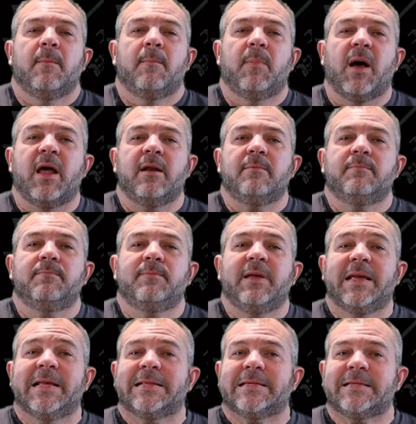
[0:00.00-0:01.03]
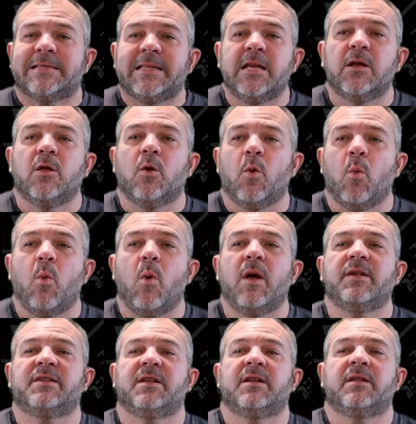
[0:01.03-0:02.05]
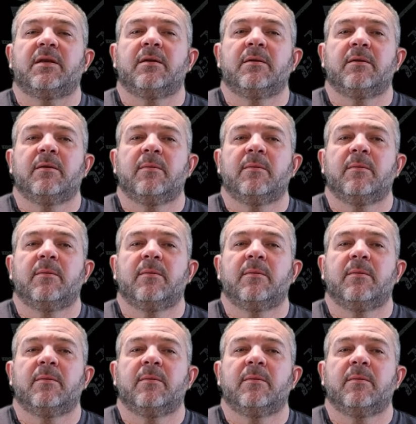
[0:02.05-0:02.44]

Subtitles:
But it still wasn't